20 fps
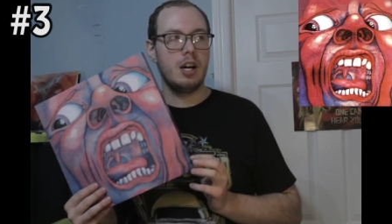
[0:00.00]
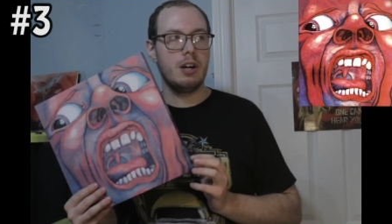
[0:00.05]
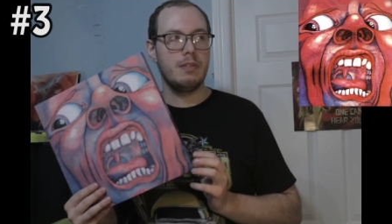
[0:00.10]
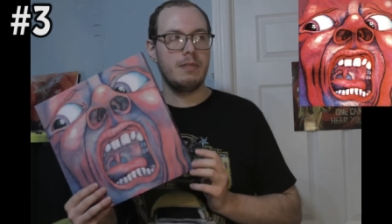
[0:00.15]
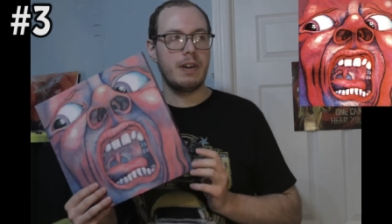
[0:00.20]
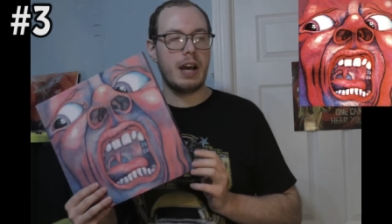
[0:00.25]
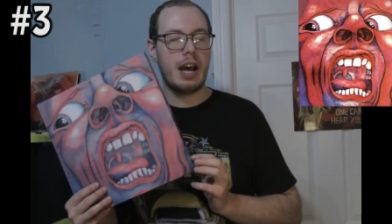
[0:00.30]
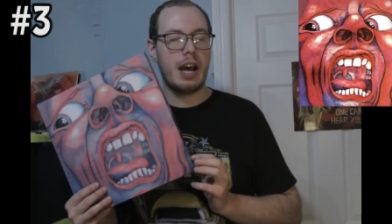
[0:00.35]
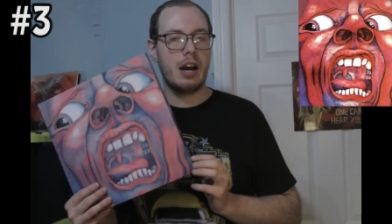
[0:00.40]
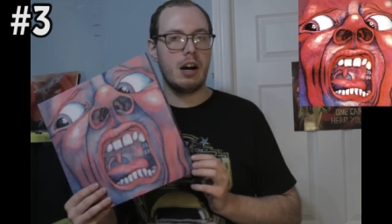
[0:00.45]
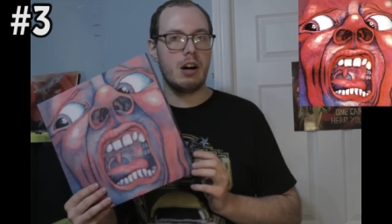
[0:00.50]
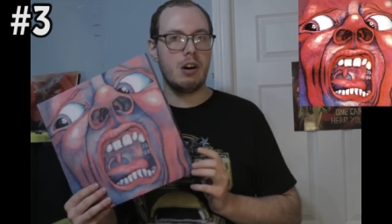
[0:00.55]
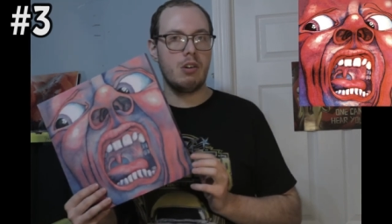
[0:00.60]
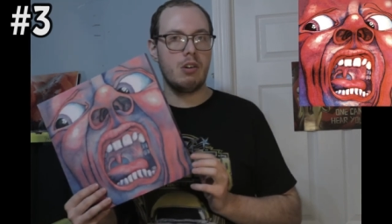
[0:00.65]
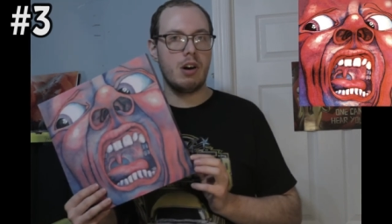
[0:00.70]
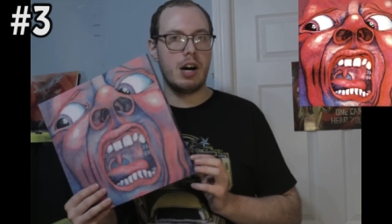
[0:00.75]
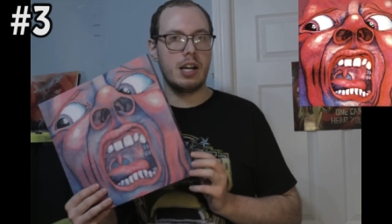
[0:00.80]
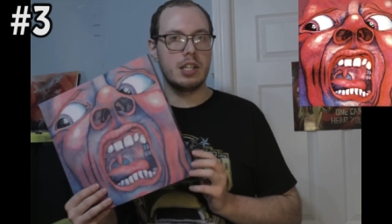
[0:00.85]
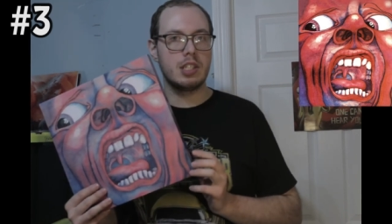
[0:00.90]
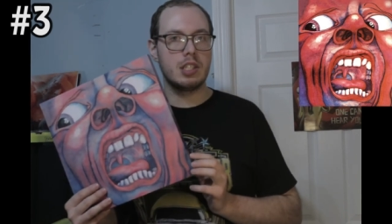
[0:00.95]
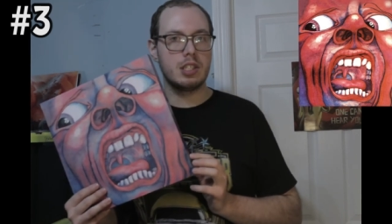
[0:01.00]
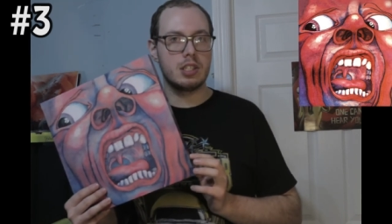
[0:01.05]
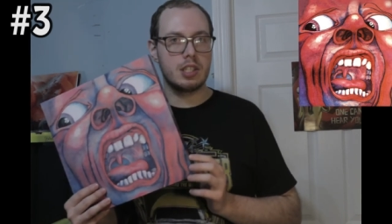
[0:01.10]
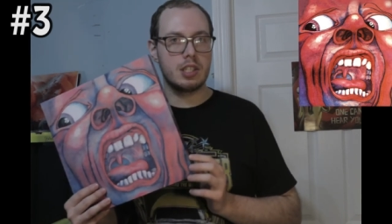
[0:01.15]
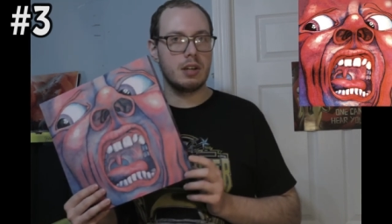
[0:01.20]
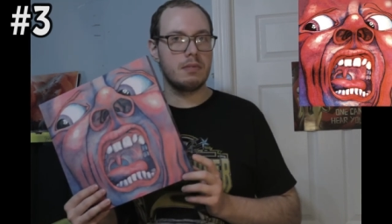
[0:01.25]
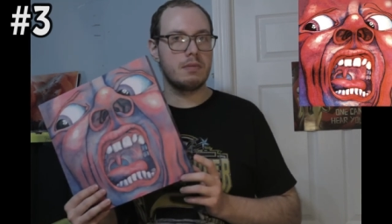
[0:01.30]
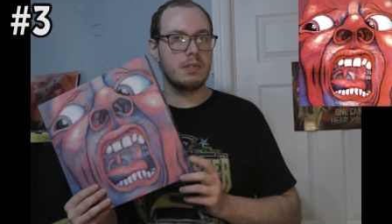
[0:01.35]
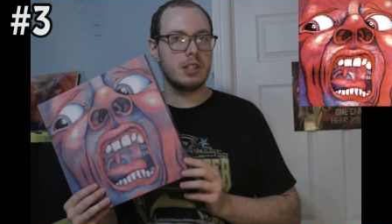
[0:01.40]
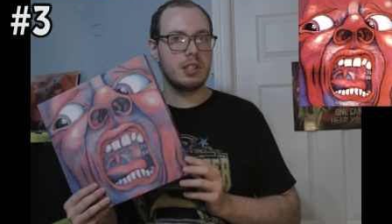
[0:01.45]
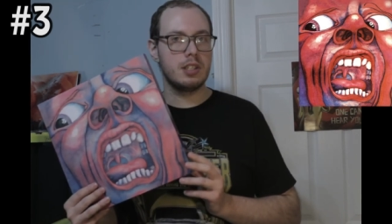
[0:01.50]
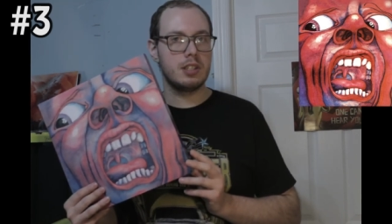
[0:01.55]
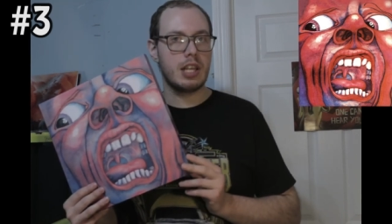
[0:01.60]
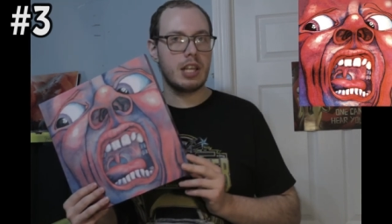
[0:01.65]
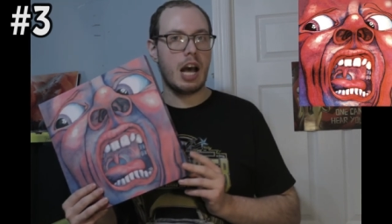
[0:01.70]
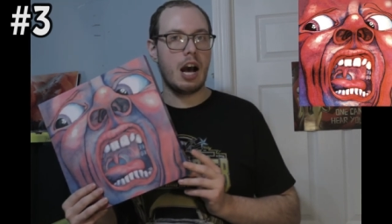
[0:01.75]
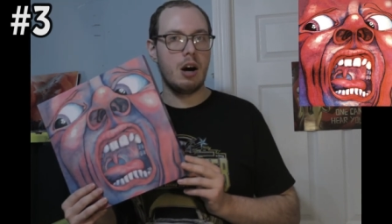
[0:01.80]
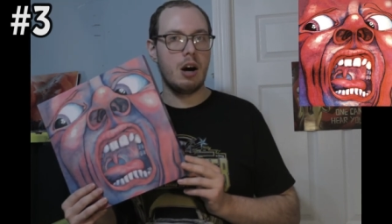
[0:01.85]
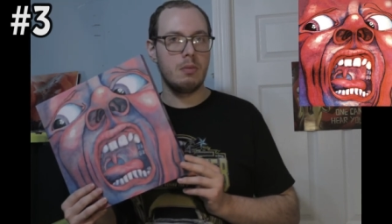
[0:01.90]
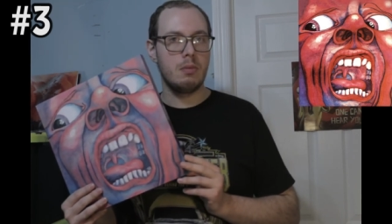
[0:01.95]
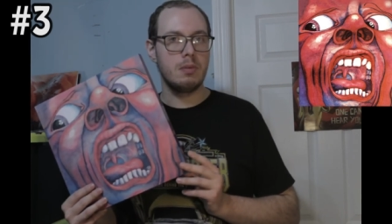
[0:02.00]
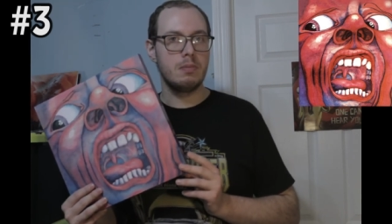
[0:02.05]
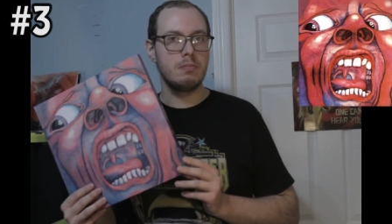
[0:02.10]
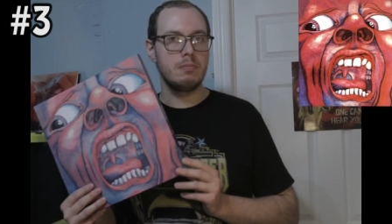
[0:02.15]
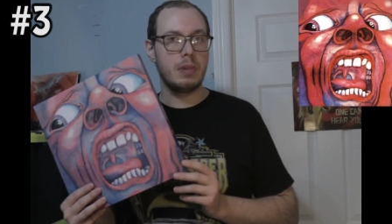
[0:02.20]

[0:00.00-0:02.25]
how I discovered this album,